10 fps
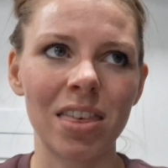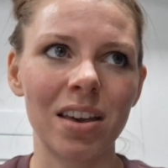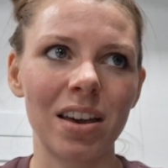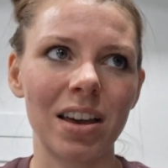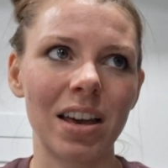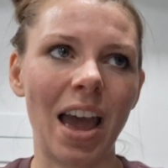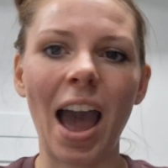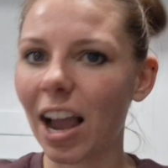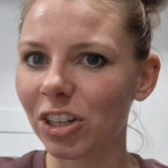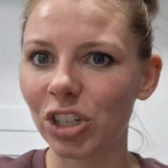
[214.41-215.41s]
the
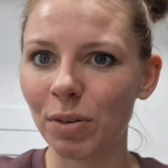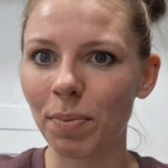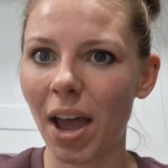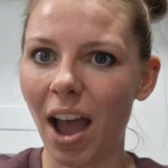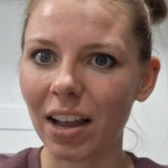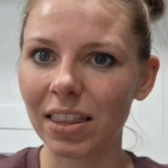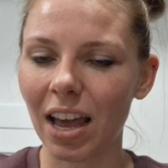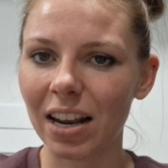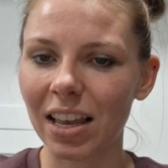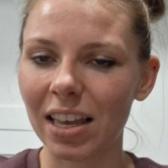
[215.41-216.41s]
action pack
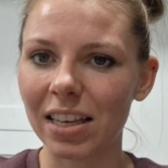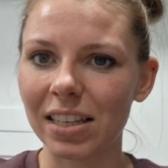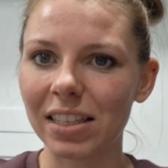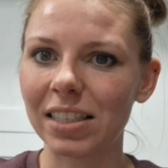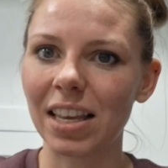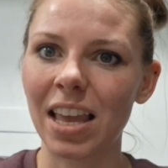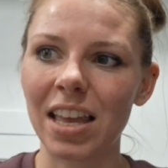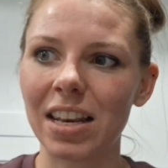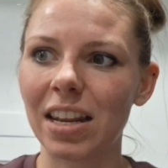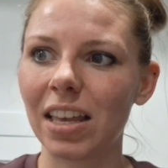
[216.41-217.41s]
that it is
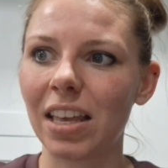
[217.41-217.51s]
in